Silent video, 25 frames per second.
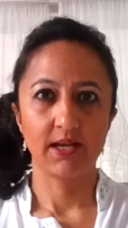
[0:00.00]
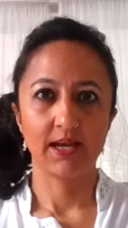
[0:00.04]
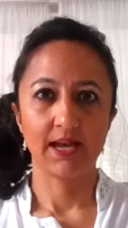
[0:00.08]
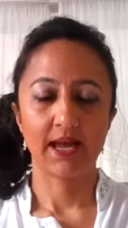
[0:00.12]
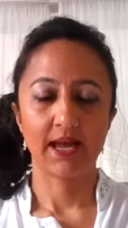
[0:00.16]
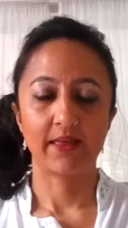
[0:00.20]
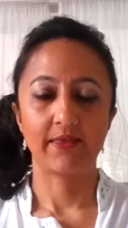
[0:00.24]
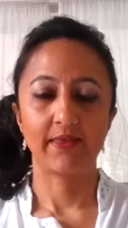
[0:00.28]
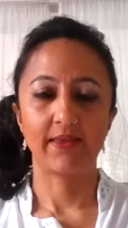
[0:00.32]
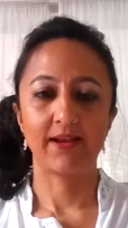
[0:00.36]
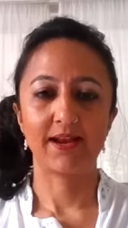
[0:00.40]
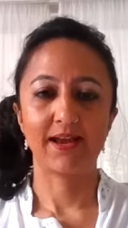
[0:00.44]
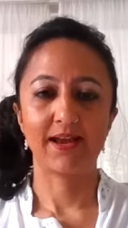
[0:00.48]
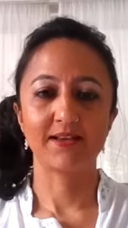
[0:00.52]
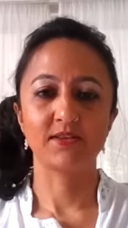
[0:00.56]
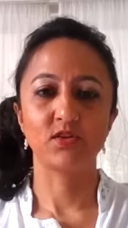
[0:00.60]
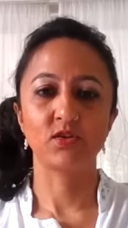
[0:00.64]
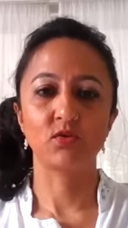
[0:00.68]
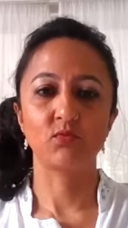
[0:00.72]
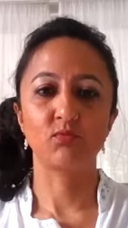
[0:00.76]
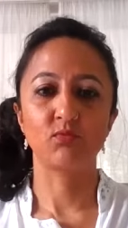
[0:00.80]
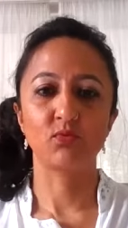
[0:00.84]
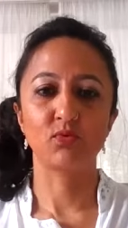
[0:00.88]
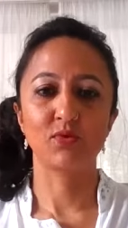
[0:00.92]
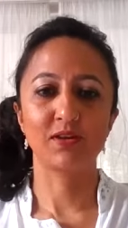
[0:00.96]
And then as you
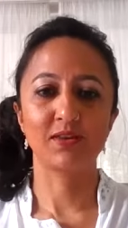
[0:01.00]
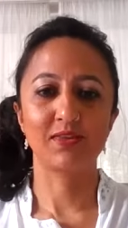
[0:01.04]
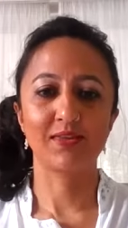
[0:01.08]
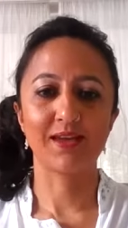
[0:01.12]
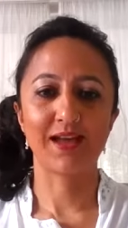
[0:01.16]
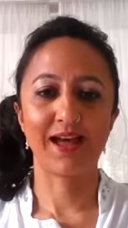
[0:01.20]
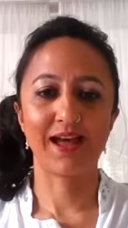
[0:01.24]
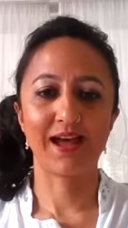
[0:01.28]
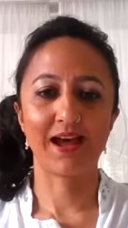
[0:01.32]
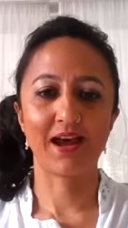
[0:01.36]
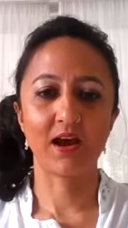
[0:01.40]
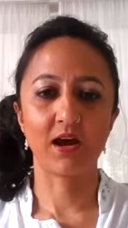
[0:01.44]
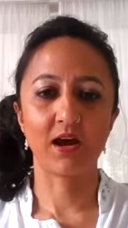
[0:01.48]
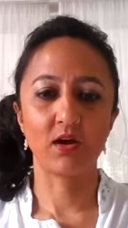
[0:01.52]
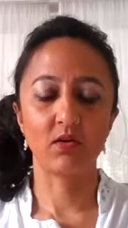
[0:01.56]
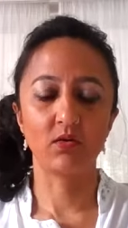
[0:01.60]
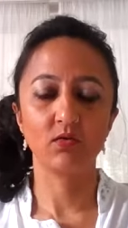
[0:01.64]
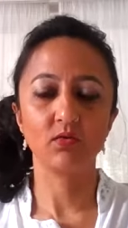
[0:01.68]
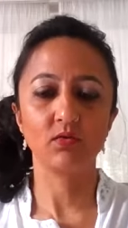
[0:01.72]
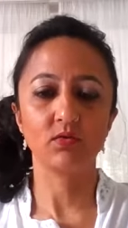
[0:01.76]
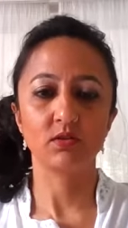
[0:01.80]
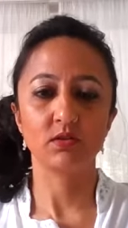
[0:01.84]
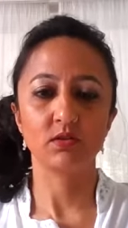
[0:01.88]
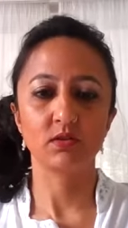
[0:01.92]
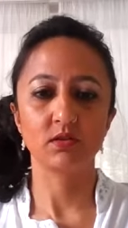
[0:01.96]
breathe
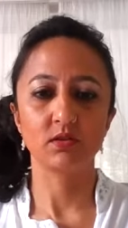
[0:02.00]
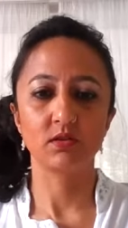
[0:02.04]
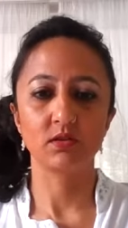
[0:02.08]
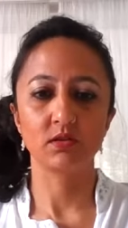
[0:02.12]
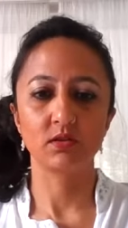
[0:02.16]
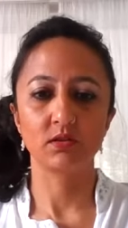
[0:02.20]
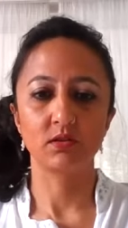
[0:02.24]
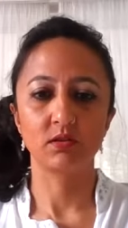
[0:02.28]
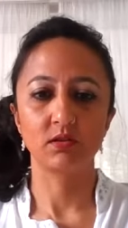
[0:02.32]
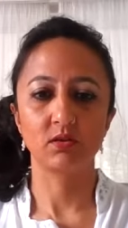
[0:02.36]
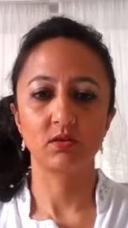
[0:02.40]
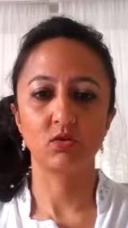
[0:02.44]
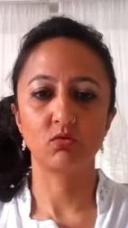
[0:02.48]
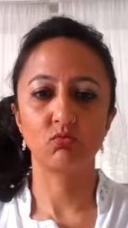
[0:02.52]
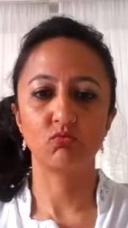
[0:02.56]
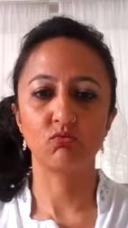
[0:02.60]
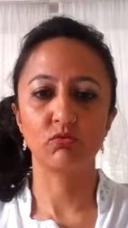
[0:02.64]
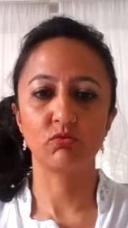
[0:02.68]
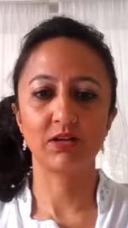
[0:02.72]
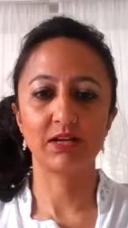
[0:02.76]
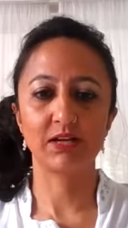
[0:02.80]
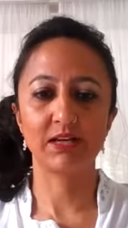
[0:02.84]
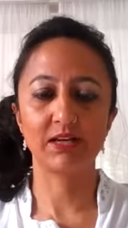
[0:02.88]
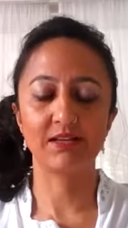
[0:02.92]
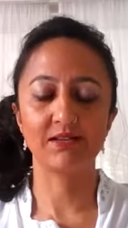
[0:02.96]
out, you
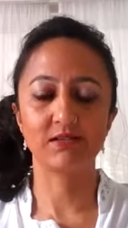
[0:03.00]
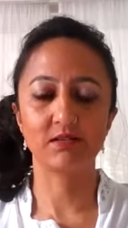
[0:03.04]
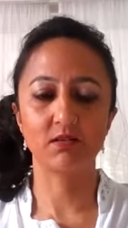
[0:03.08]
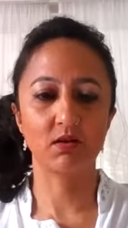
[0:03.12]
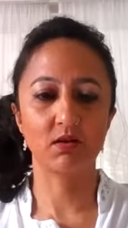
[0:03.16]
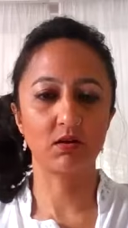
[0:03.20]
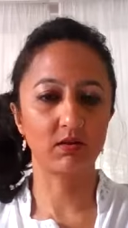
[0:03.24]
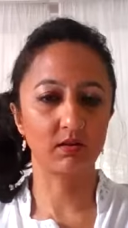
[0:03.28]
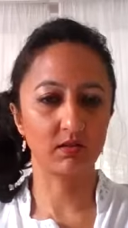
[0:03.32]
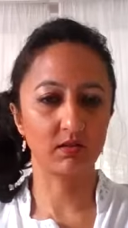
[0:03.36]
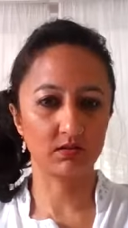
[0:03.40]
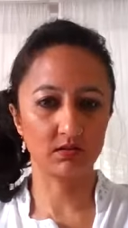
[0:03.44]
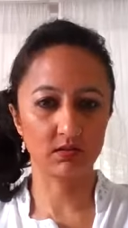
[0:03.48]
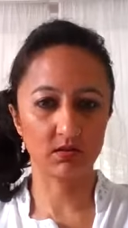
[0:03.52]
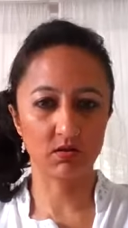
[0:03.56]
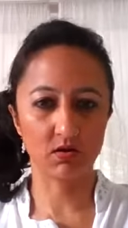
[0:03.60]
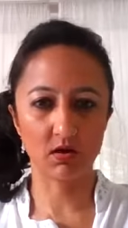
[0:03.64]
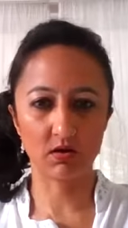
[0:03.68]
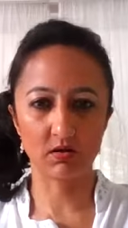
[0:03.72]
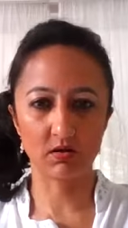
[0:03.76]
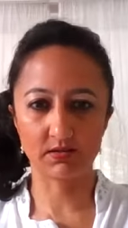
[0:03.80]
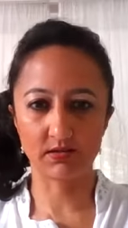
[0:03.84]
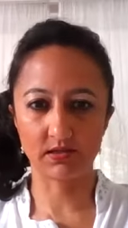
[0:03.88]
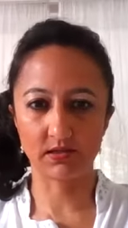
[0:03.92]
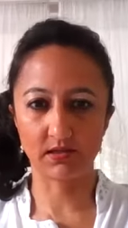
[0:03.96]
release all the
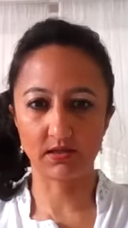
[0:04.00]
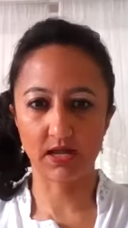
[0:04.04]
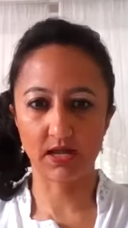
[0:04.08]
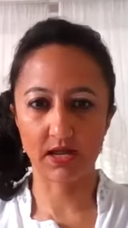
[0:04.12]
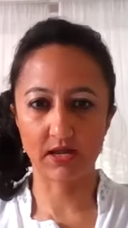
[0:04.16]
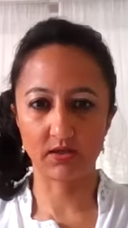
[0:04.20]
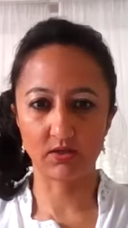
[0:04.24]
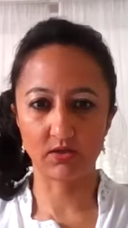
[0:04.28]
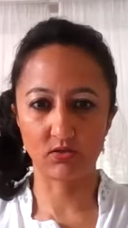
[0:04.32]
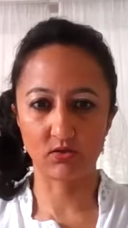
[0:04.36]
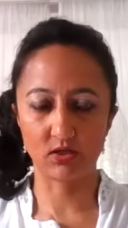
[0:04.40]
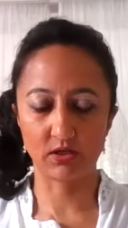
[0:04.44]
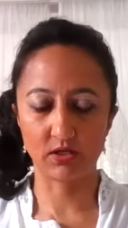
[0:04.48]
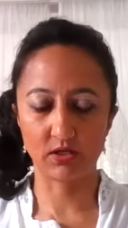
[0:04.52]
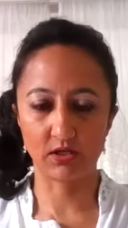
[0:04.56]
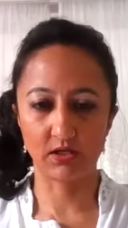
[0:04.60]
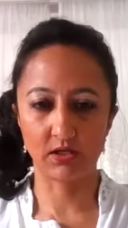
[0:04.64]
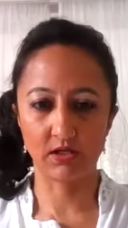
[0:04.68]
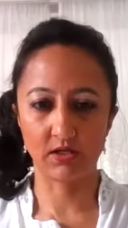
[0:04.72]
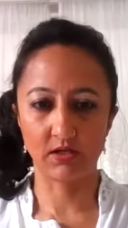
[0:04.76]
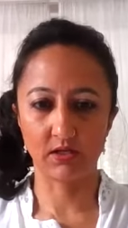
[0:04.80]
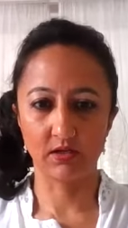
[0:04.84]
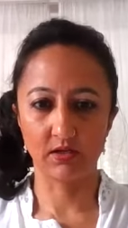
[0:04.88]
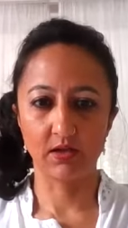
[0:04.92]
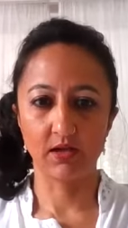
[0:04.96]
toxic energy
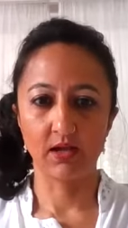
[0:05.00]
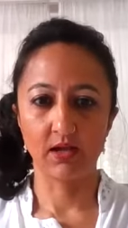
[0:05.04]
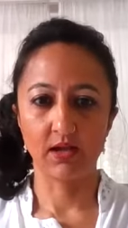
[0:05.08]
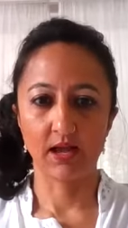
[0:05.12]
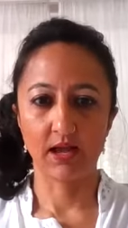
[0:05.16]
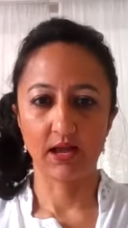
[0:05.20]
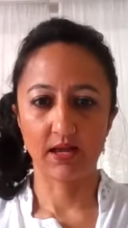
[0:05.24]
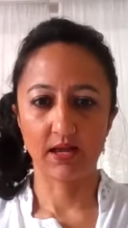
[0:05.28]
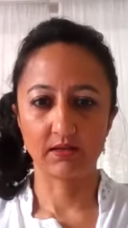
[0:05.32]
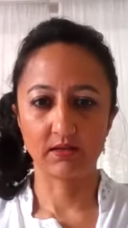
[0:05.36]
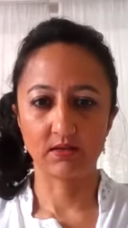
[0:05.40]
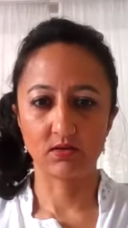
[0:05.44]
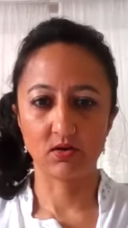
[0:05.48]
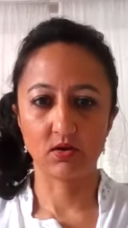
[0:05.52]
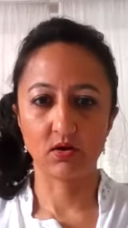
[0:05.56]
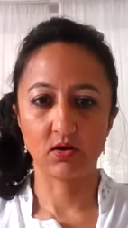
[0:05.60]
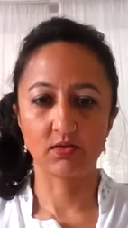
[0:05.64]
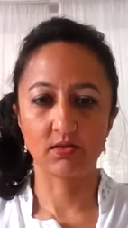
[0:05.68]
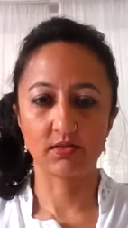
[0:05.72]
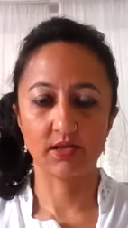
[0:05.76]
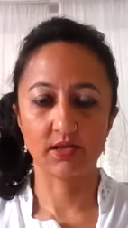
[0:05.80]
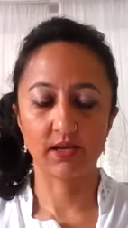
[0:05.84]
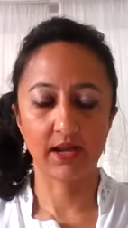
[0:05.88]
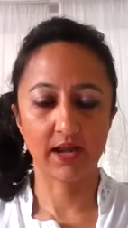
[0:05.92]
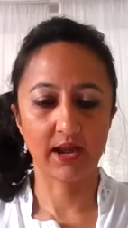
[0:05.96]
and
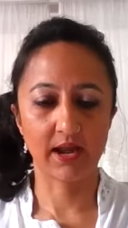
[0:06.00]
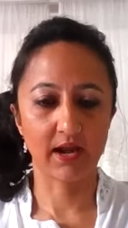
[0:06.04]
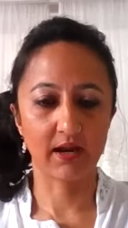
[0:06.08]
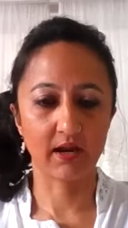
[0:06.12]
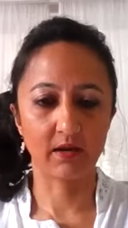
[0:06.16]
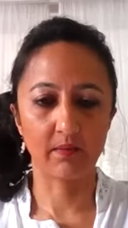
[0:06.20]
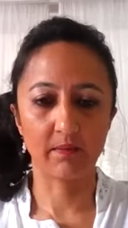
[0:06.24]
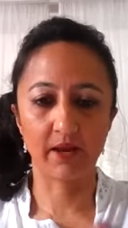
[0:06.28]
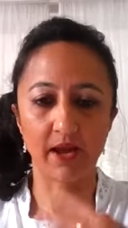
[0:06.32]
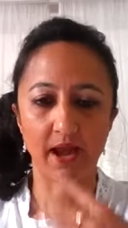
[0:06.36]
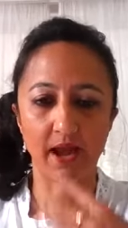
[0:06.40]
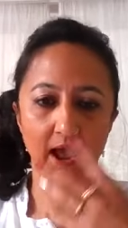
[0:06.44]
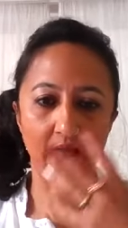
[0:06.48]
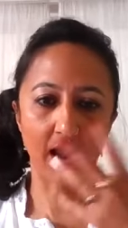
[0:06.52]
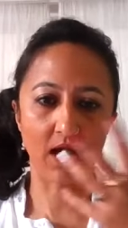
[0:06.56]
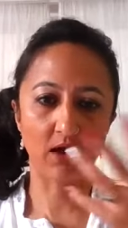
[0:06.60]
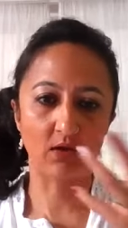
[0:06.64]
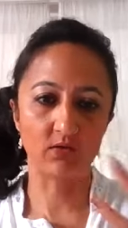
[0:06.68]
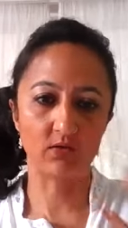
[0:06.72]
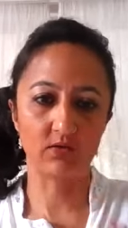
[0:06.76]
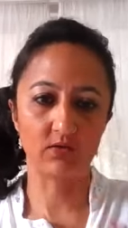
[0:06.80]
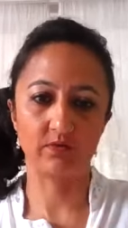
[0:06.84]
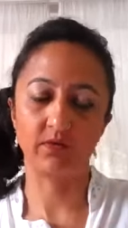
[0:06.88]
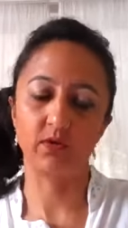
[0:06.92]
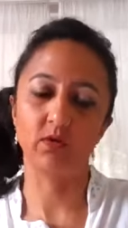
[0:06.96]
toxic air coming
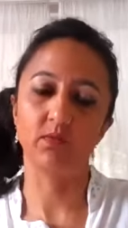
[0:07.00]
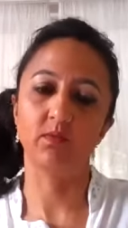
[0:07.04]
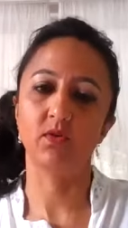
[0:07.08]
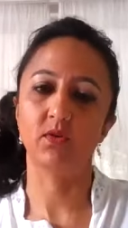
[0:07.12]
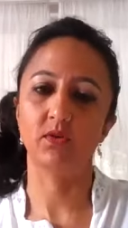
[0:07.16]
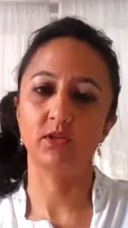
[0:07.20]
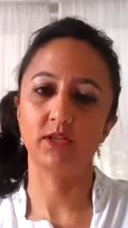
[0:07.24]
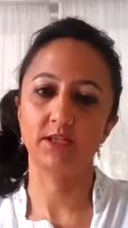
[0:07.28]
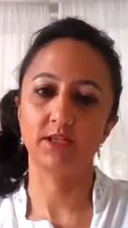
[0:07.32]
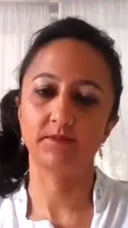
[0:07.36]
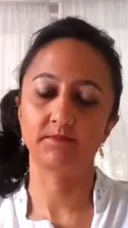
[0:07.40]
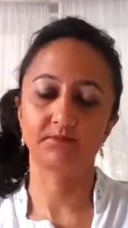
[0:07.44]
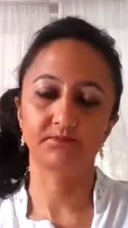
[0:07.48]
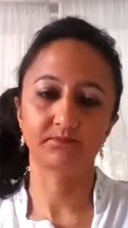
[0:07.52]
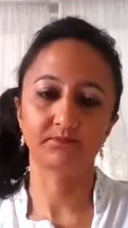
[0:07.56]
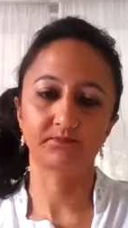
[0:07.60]
out of your body.